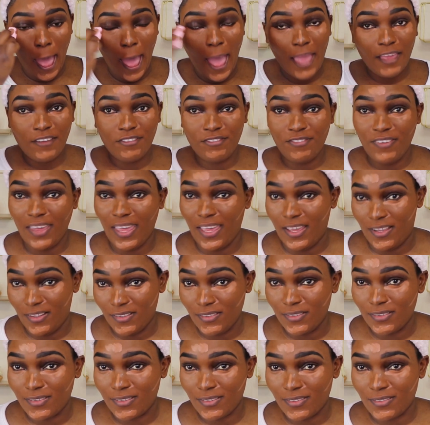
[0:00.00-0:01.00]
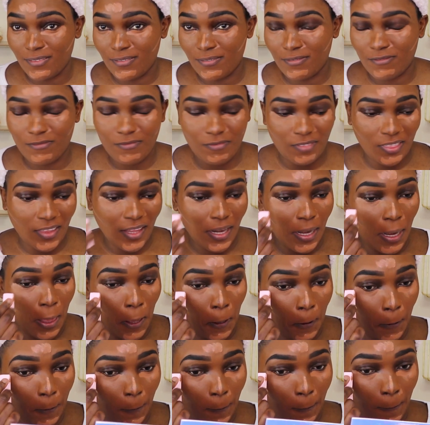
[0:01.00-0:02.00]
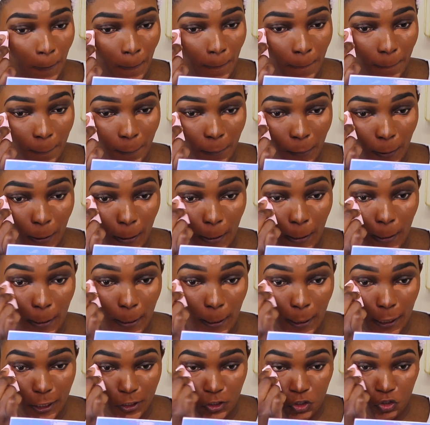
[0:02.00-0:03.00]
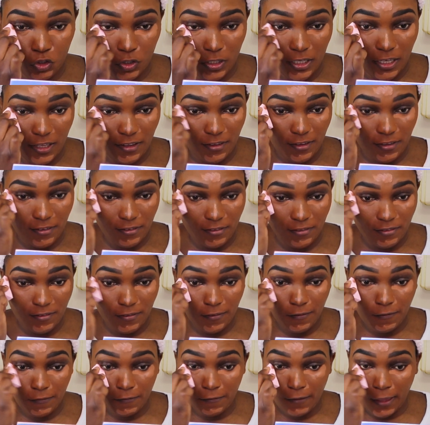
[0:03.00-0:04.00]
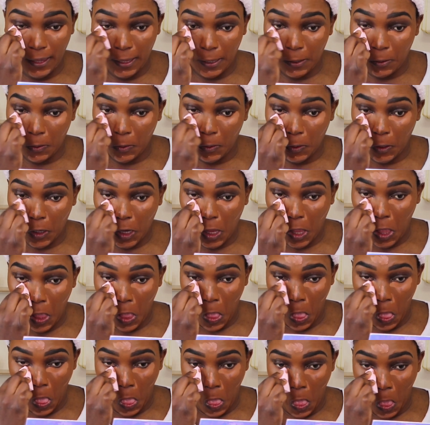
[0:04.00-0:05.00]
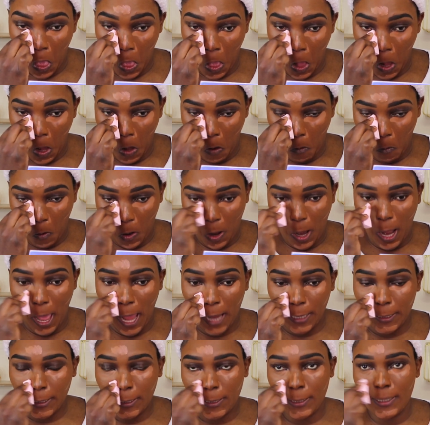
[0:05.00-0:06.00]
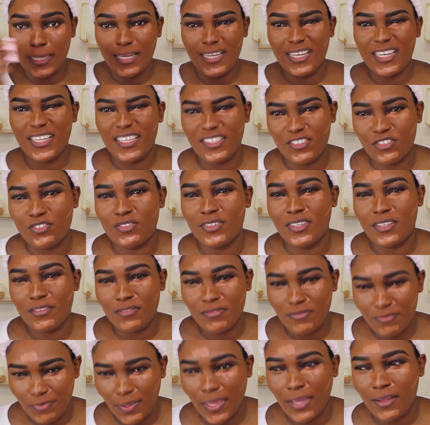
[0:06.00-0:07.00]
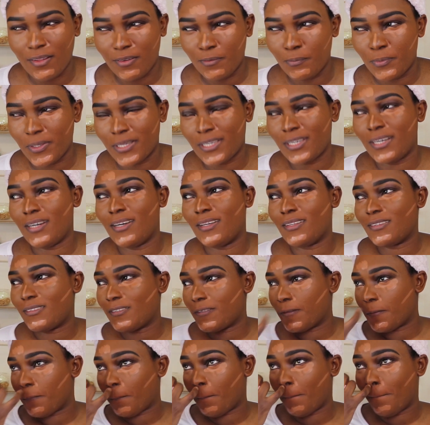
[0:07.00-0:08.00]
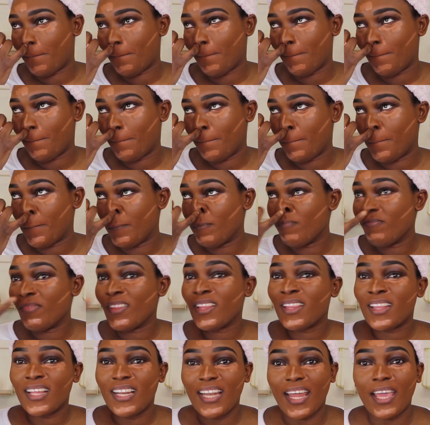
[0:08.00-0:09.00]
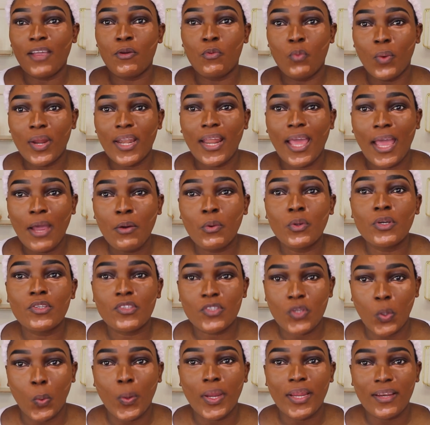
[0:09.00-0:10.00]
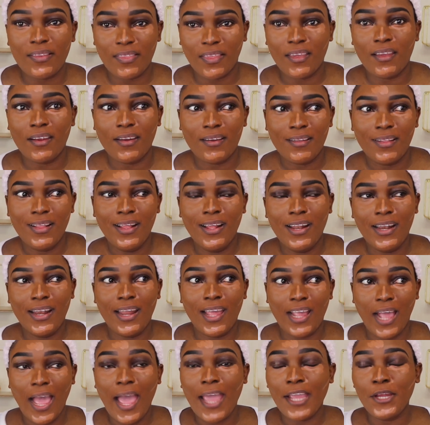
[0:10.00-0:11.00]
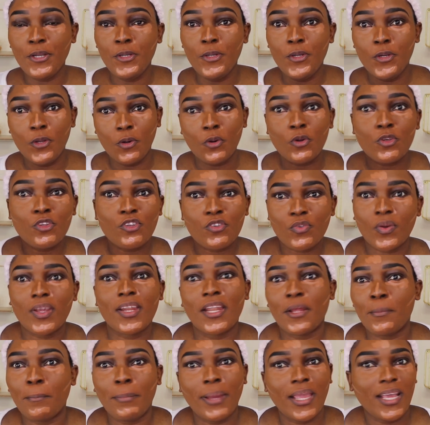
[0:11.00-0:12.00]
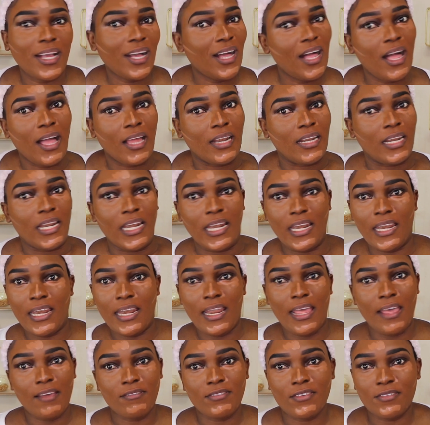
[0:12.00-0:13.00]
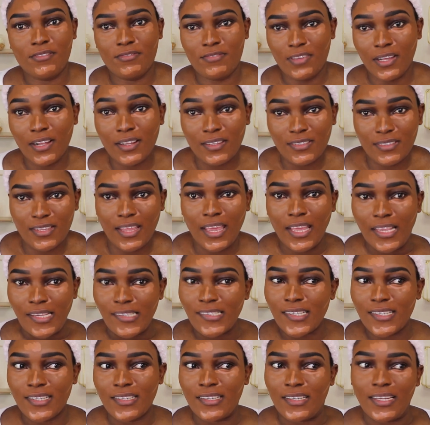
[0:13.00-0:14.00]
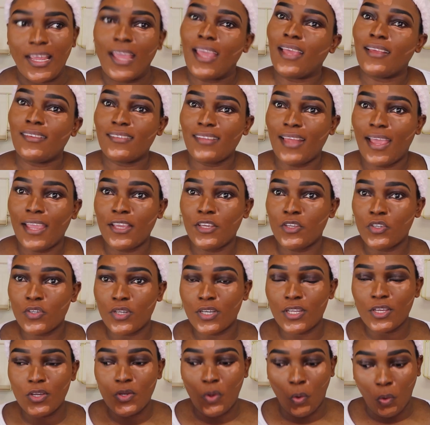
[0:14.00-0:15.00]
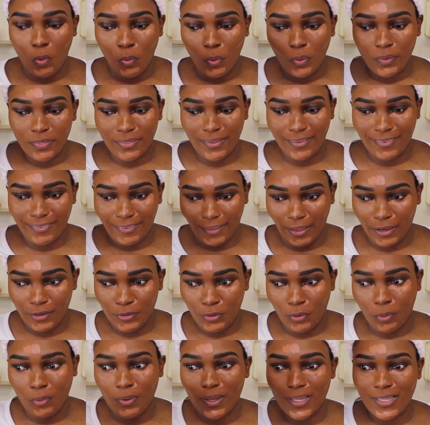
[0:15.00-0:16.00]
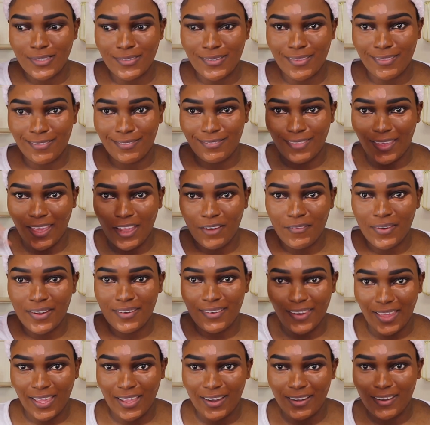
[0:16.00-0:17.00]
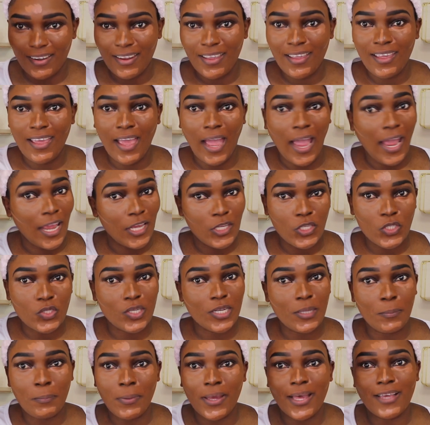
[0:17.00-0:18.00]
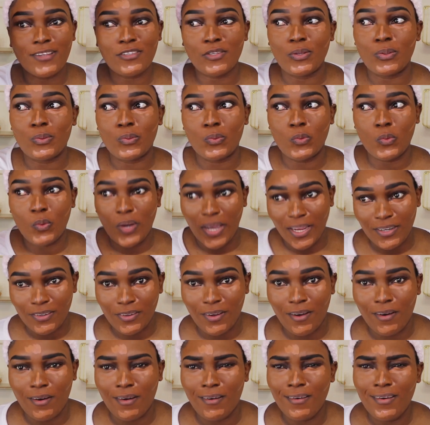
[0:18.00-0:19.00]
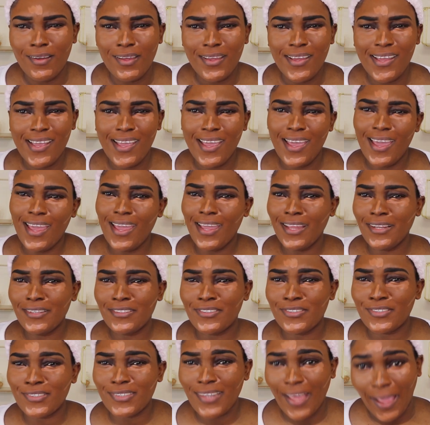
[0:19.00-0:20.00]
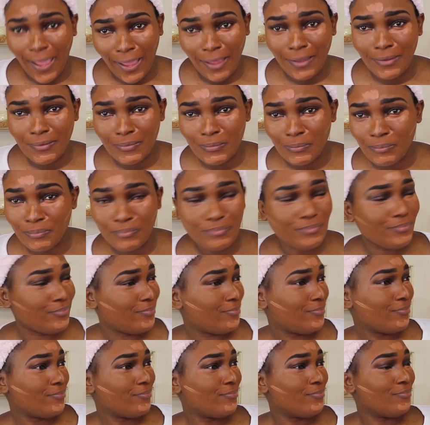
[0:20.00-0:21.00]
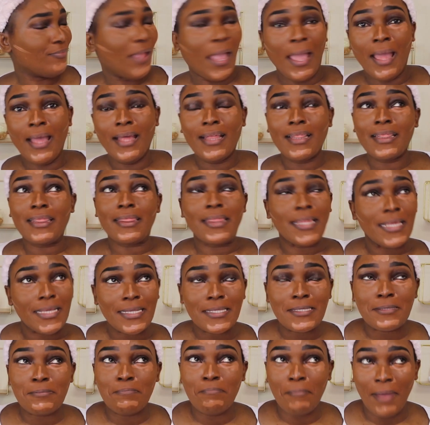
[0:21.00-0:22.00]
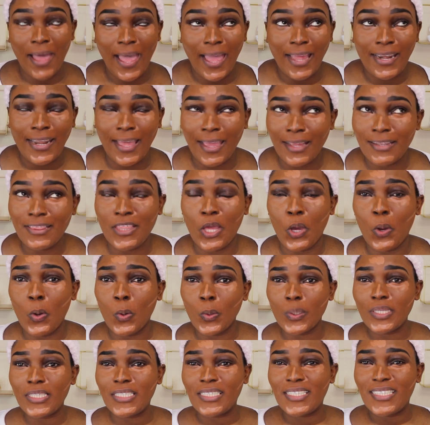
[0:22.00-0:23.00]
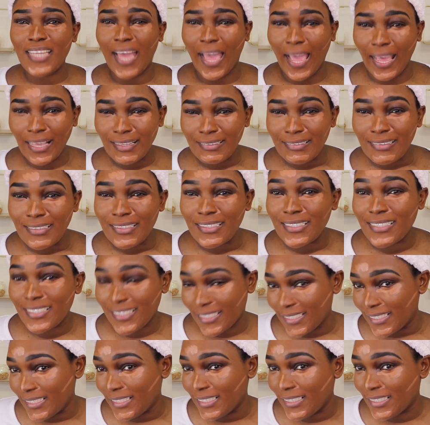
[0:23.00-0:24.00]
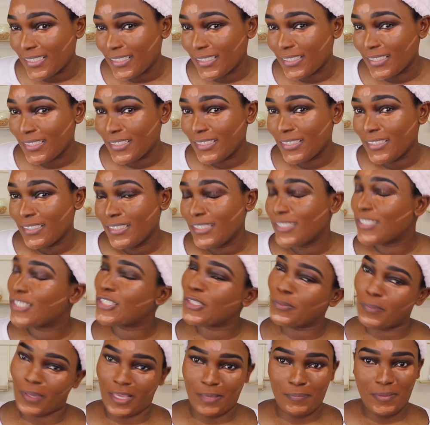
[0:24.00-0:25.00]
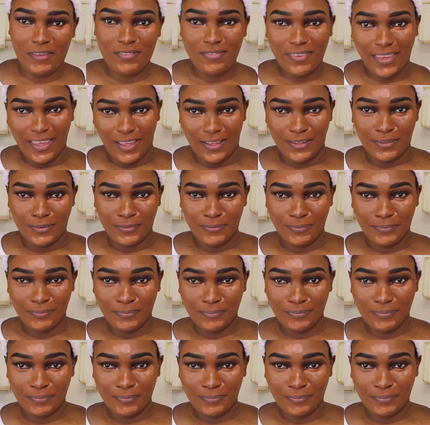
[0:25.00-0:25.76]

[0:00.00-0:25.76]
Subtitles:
I failed. Like, literally failed. Well, I didn't literally fail, because like when I was going there, like, I know straight up my card never fails the NCT test. I usually go on the get-go, it's there and then. I usually pass on one go. And today, this man had the audacity to make me fail.